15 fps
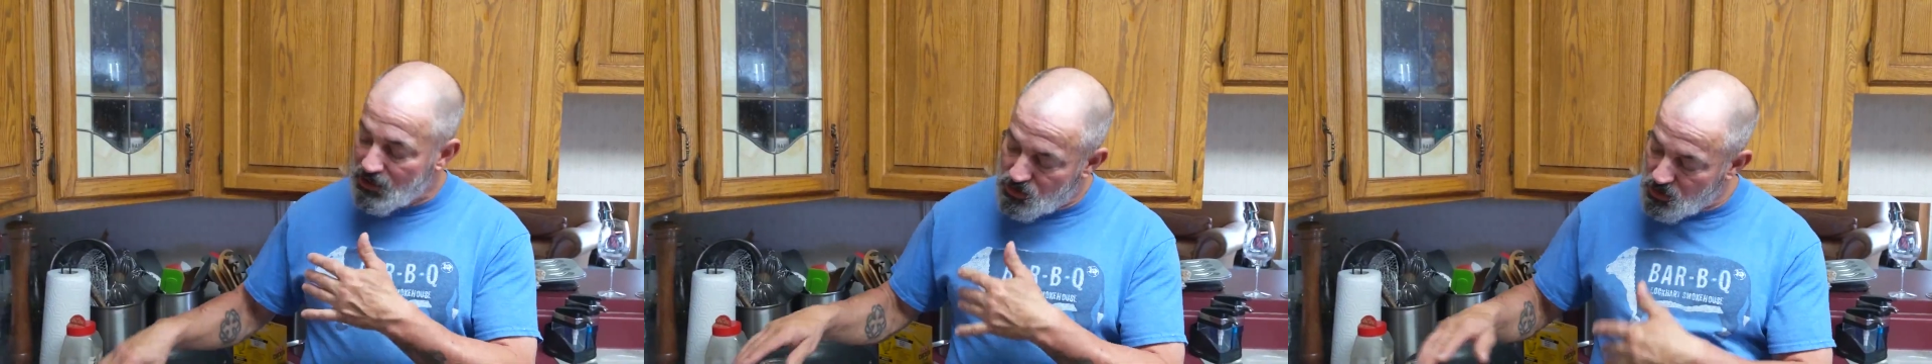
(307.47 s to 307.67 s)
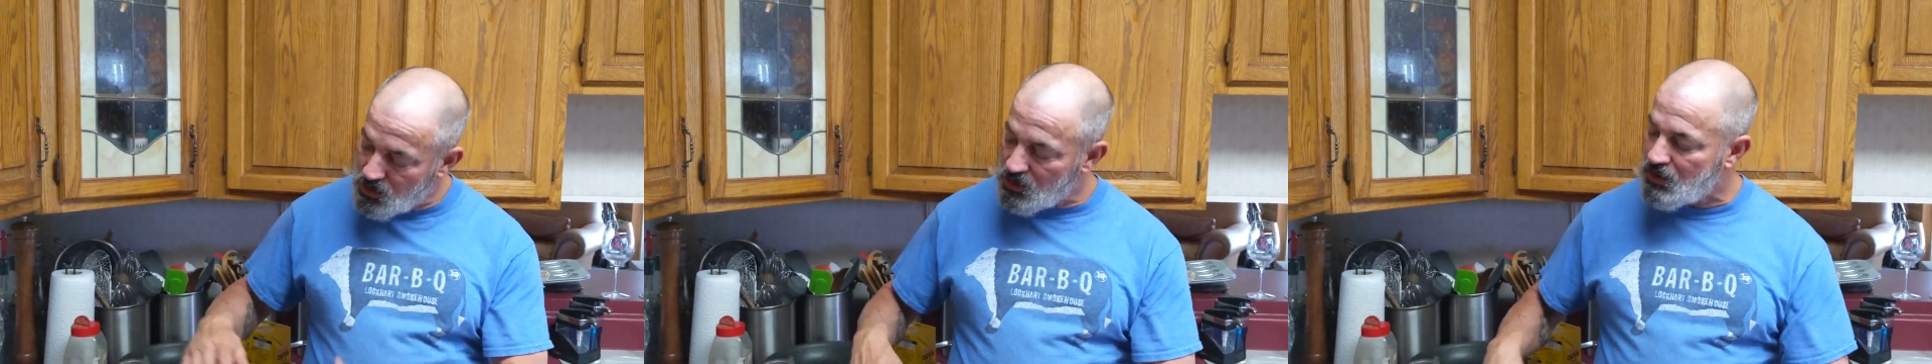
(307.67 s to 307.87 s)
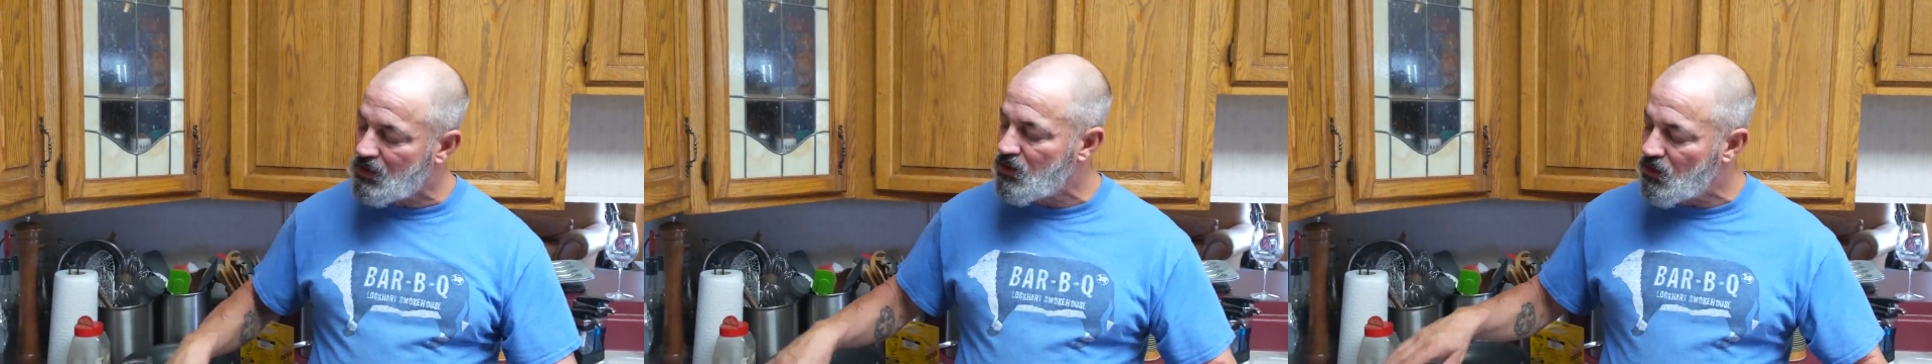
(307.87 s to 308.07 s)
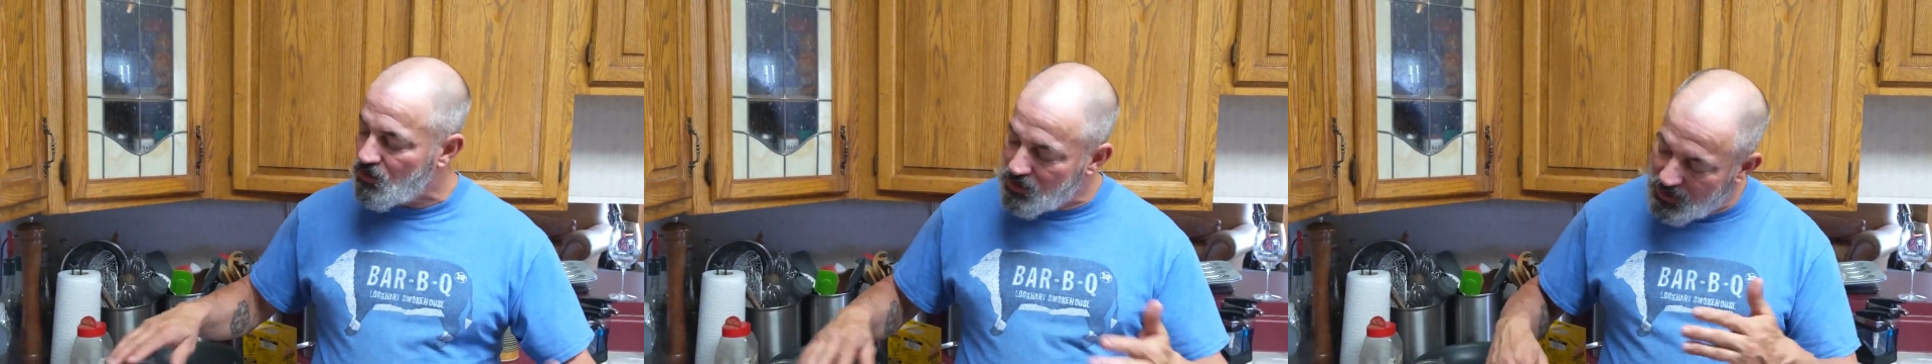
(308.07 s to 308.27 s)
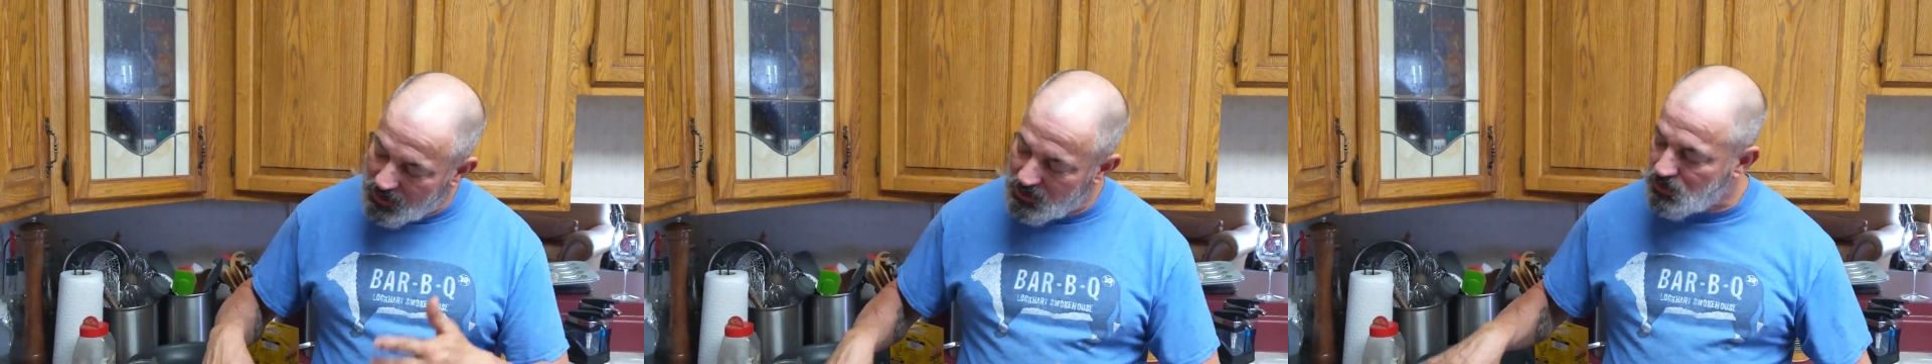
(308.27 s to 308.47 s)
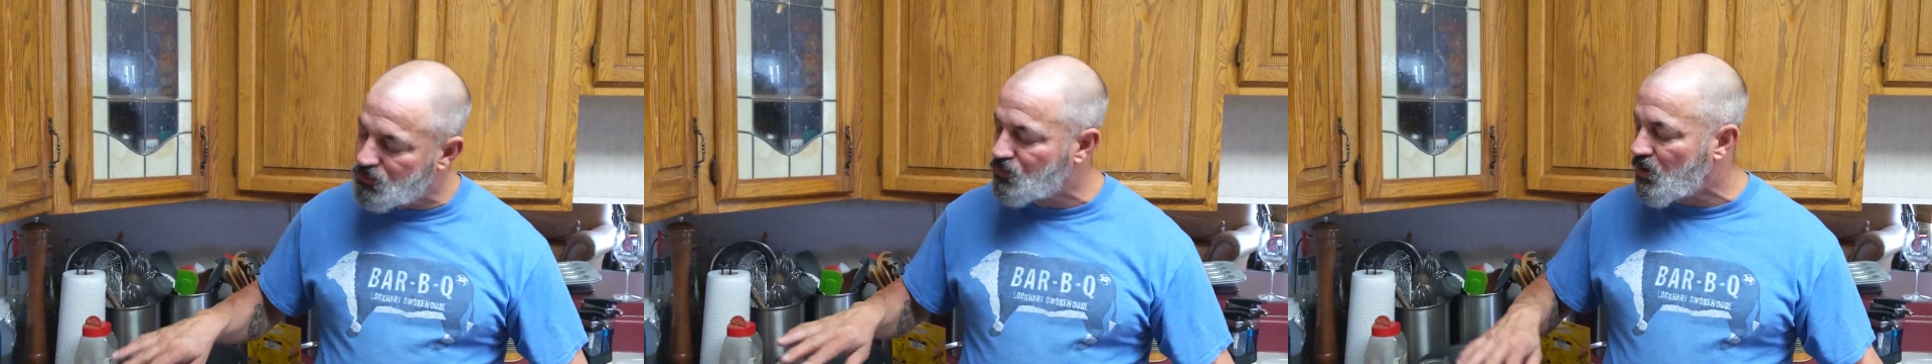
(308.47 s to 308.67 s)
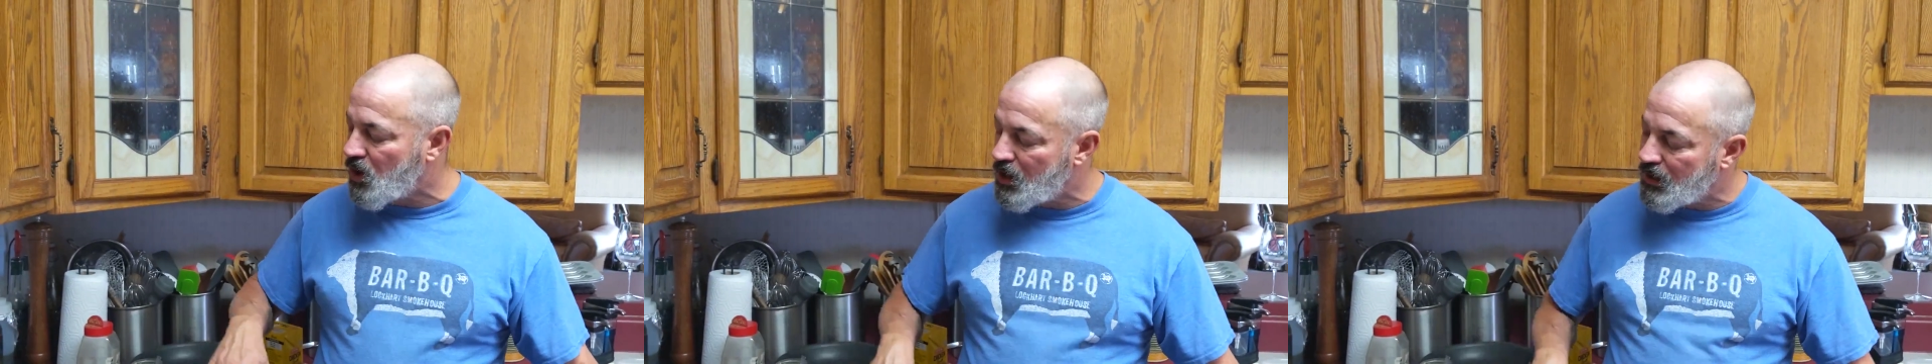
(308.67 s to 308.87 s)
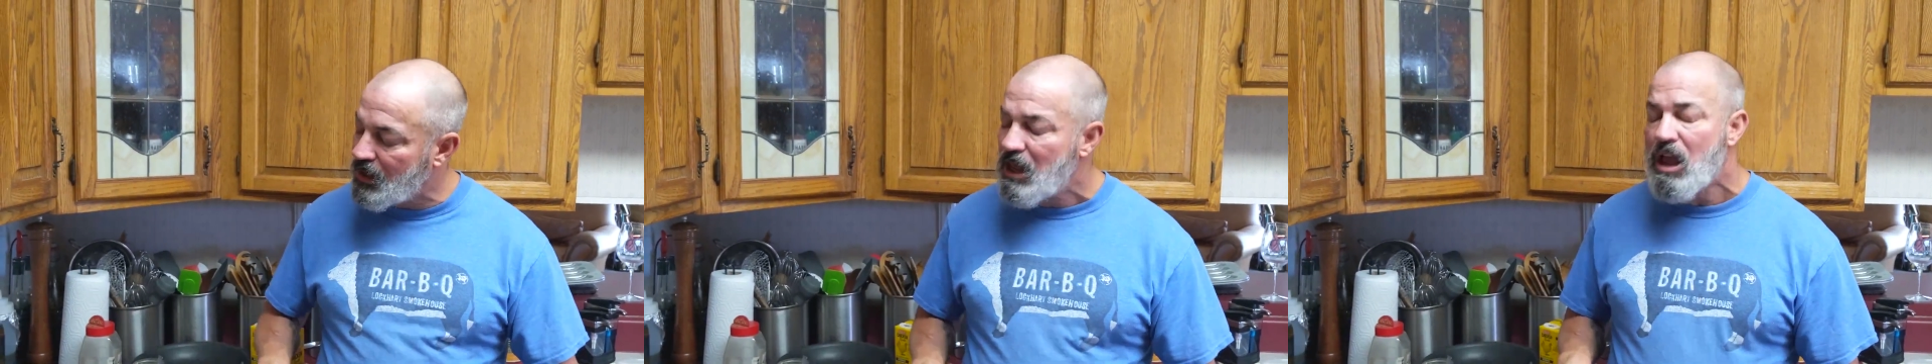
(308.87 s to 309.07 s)
it, it's going to, get a little
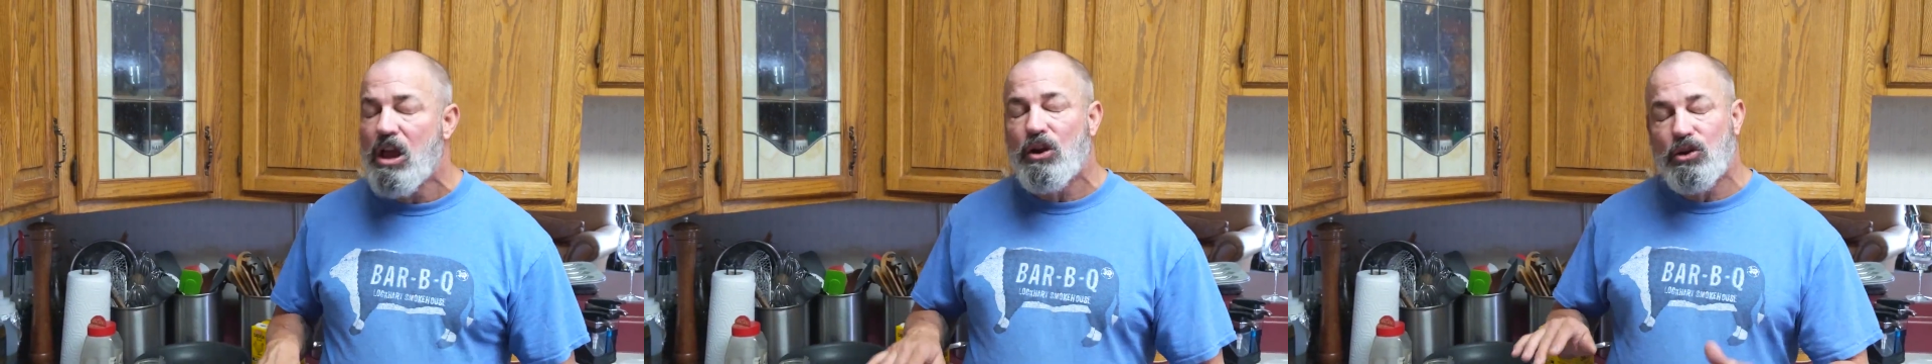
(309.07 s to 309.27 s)
runny.